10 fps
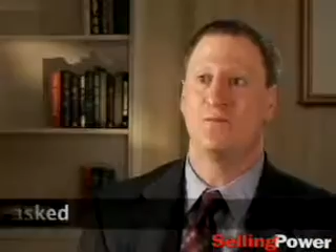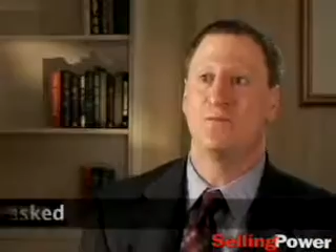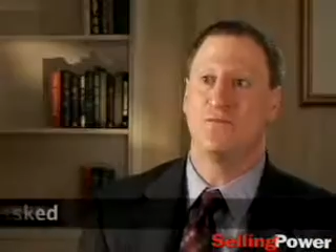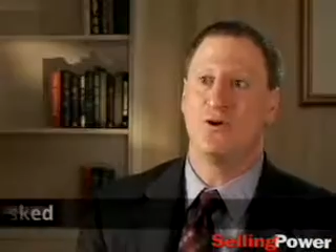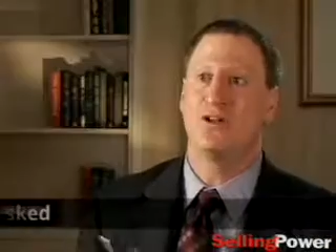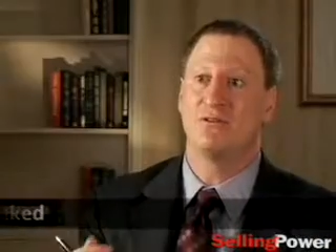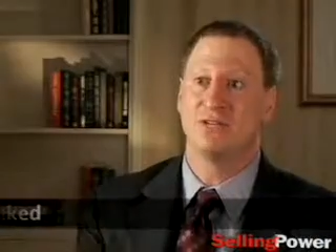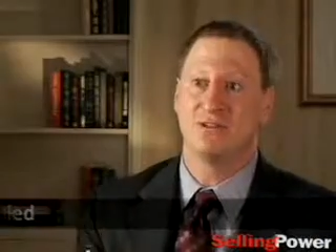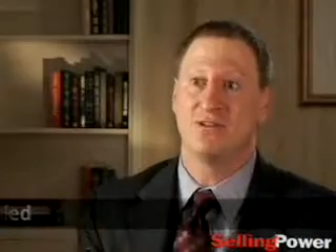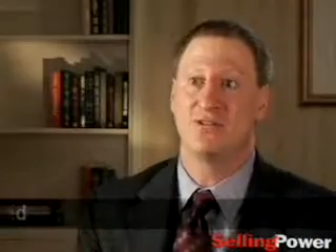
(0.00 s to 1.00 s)
Before you go into
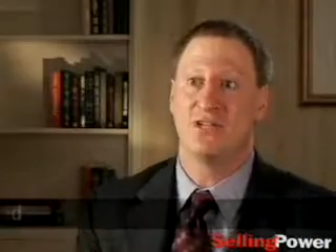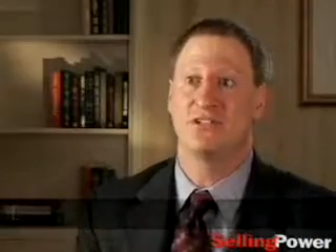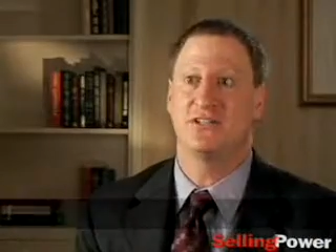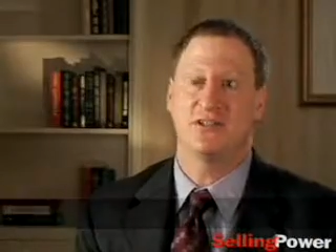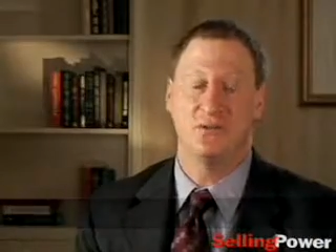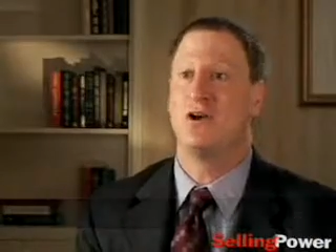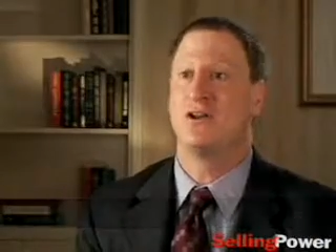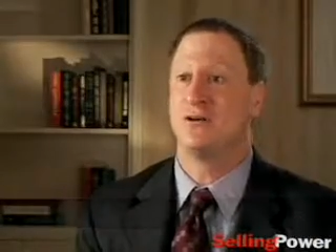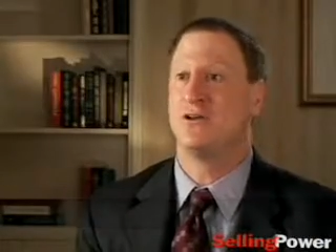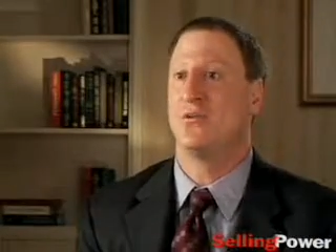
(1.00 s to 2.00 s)
negotiation, you want to
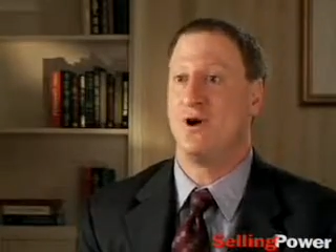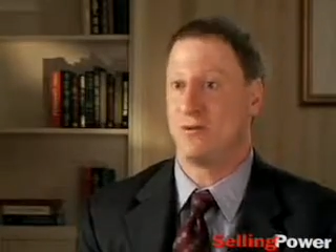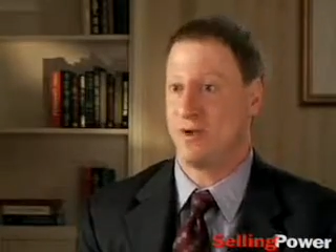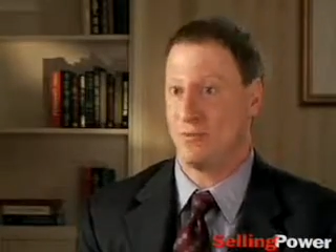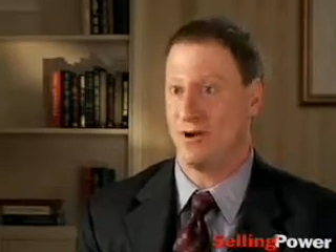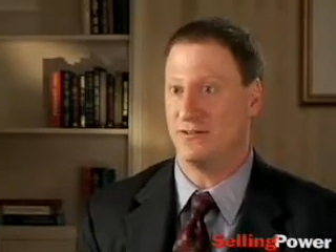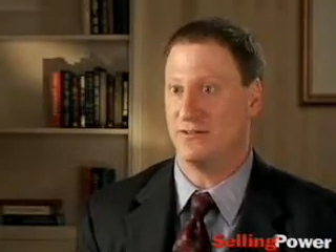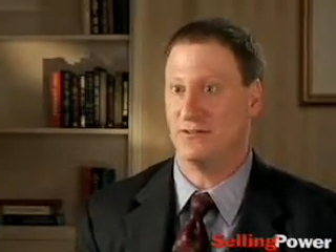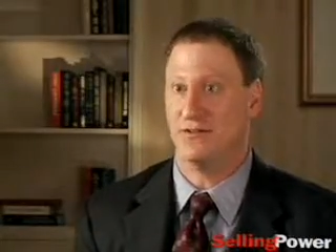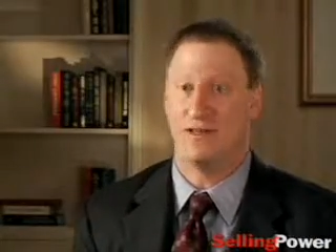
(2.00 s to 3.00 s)
know your walkaway price.
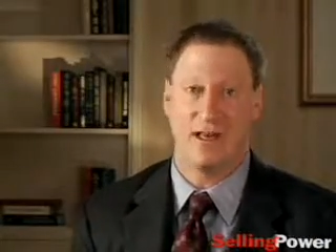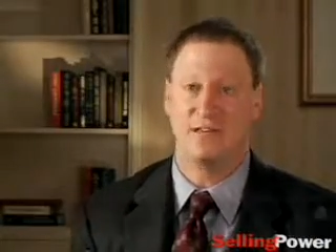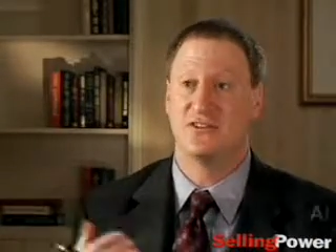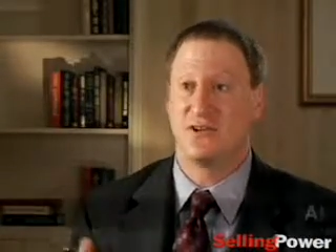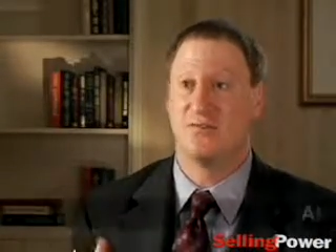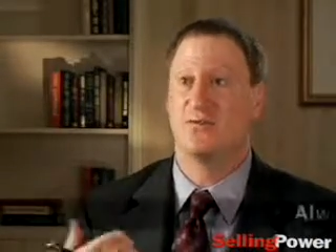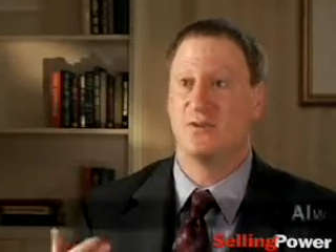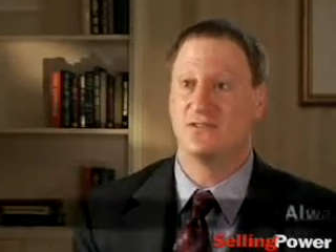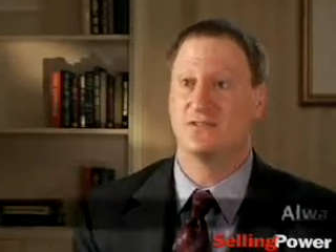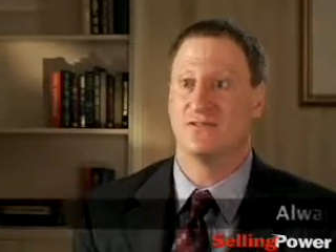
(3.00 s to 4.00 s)
And there's several
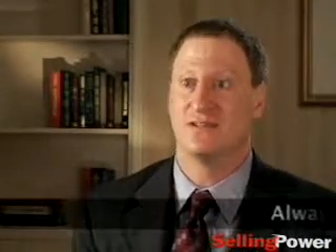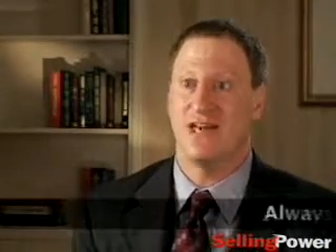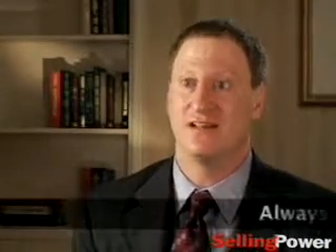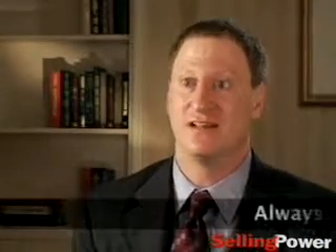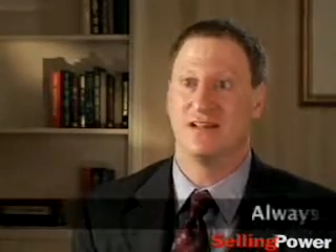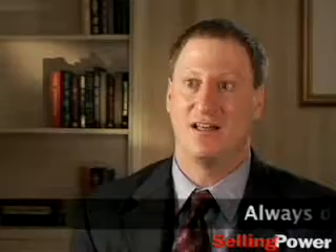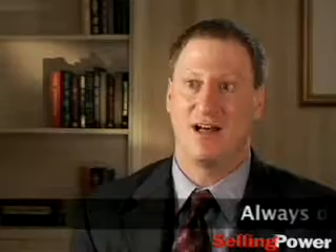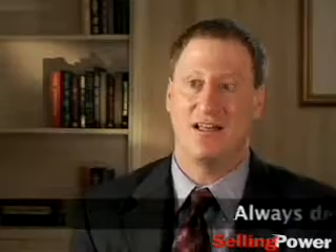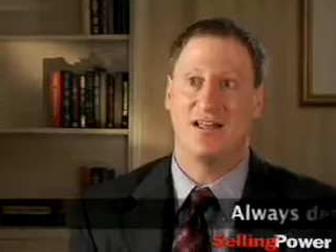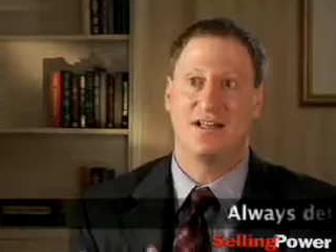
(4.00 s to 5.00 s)
reasons for that.
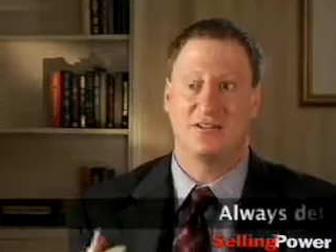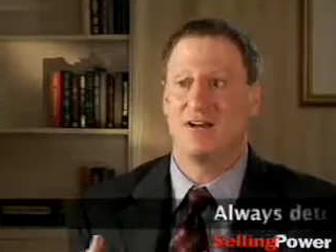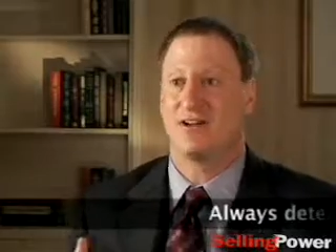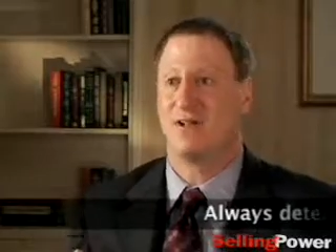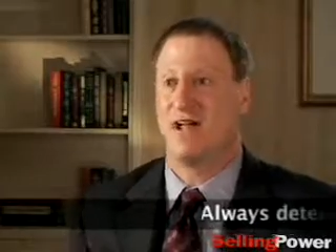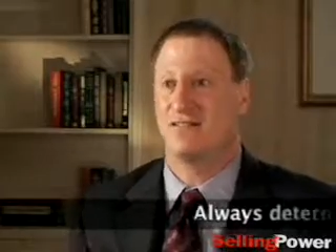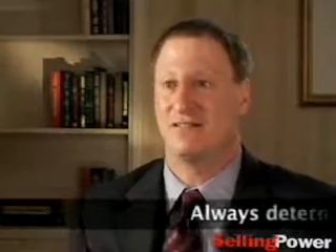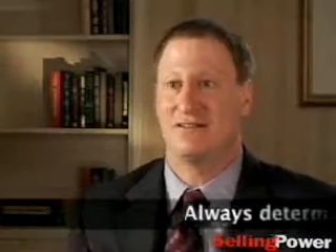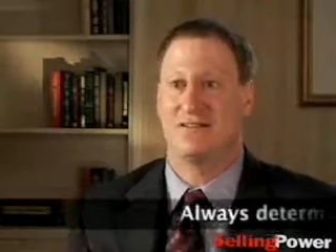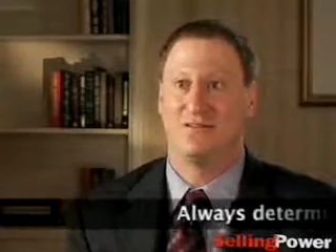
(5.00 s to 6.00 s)
I like to talk about,
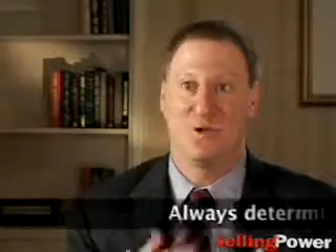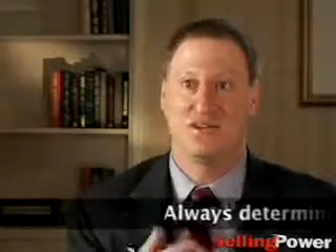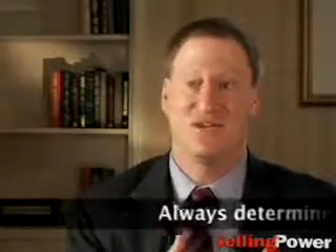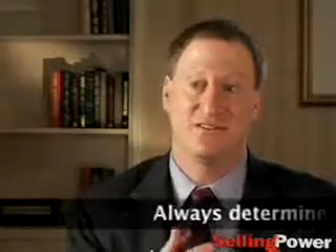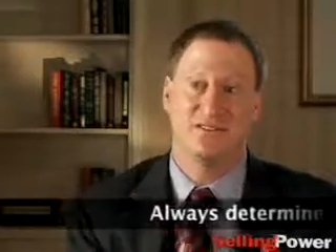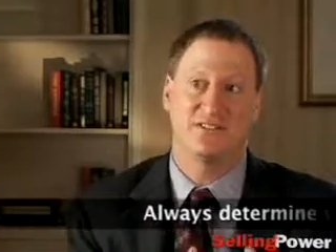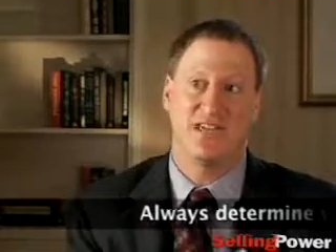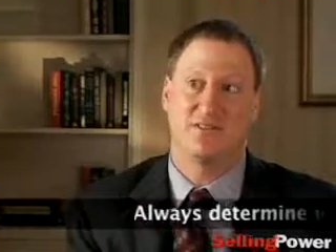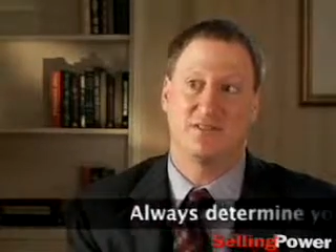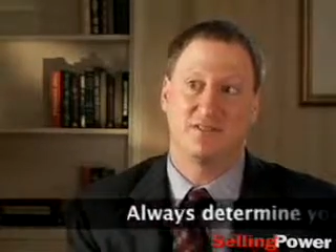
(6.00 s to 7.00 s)
once you give a
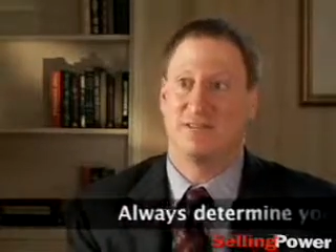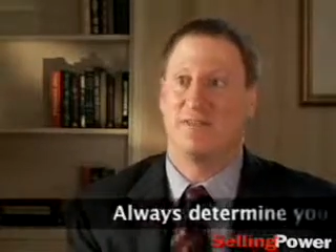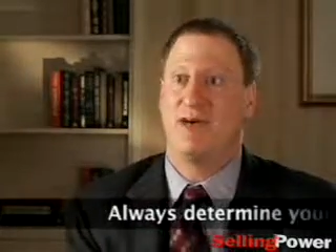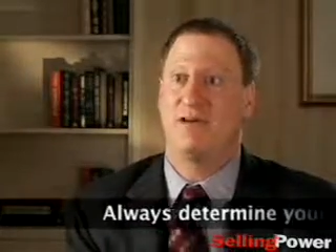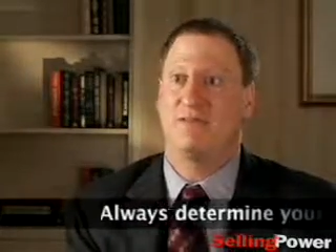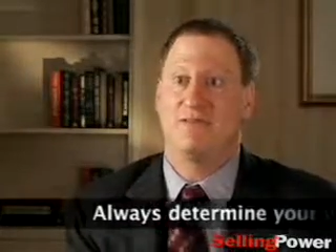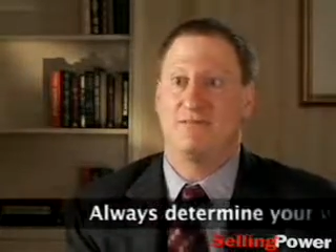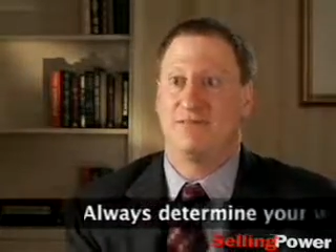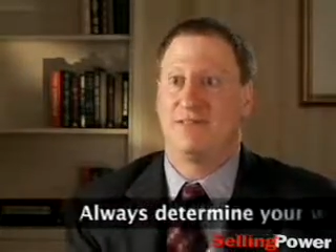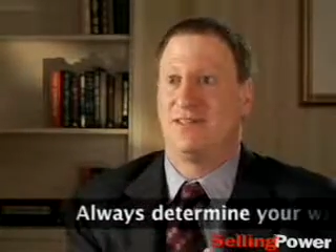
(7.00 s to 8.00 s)
discount, think about
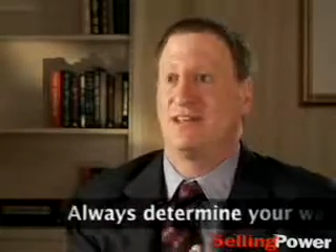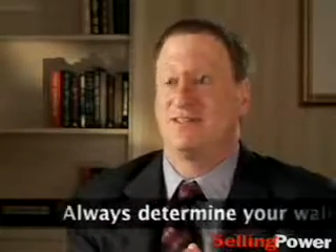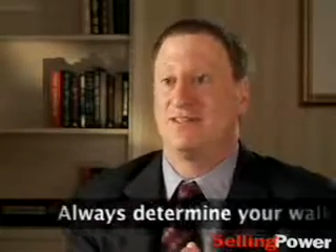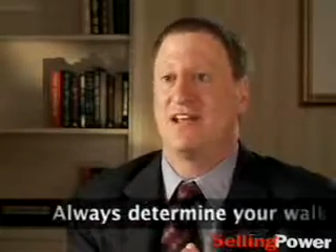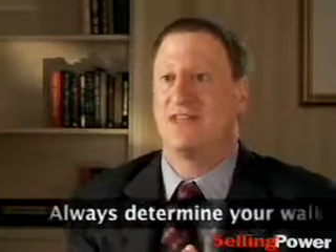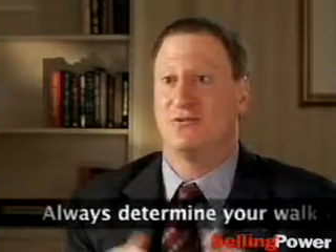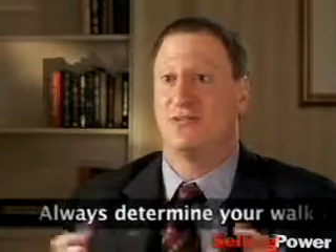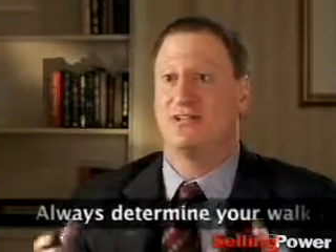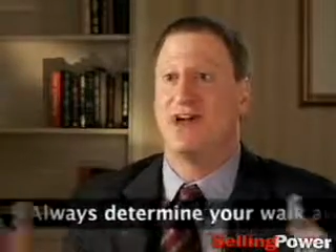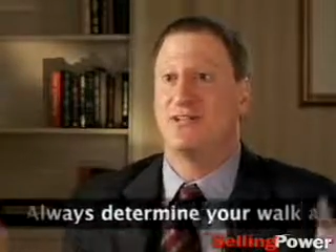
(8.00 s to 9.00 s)
giving a discount to your
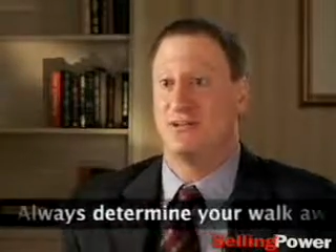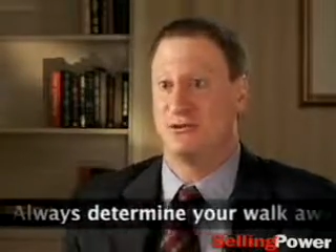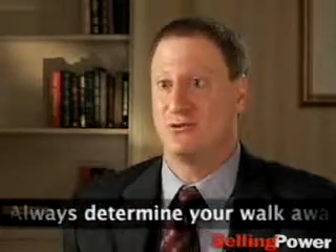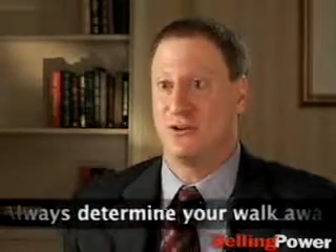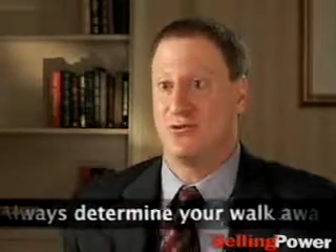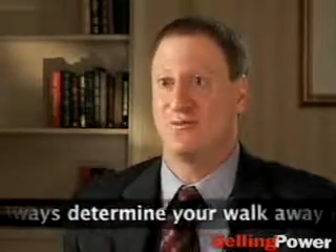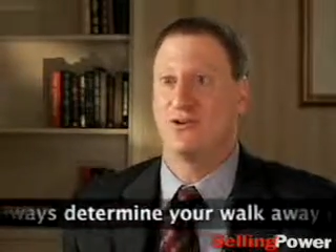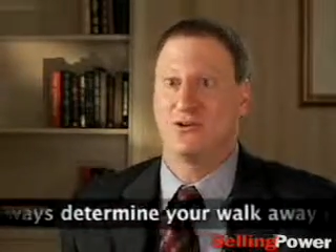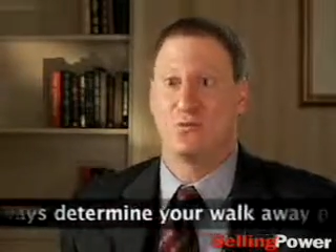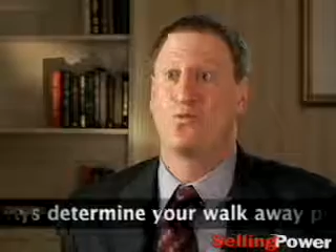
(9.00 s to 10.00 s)
entire territory,
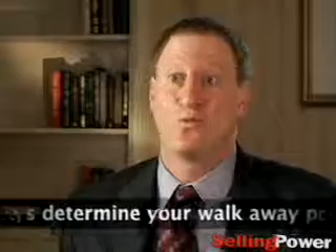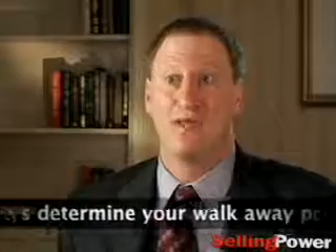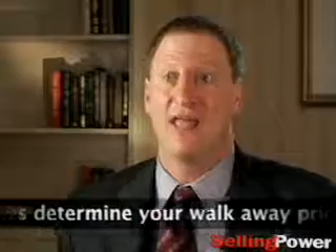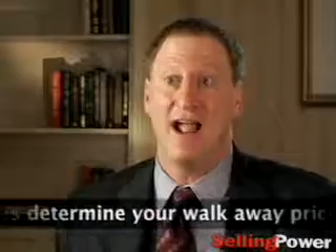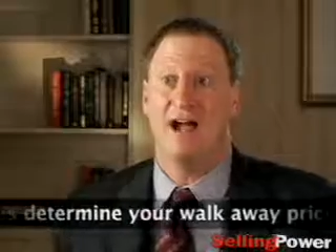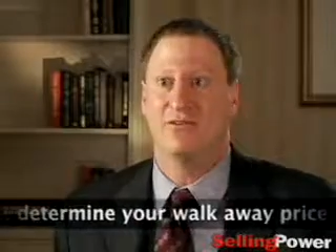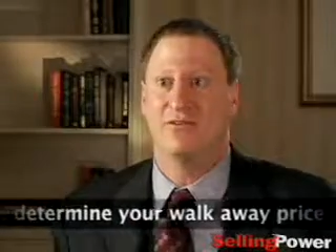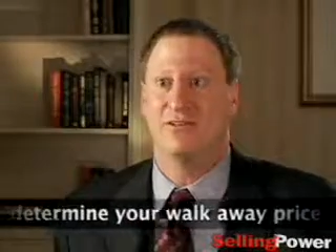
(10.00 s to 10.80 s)
because word will get out.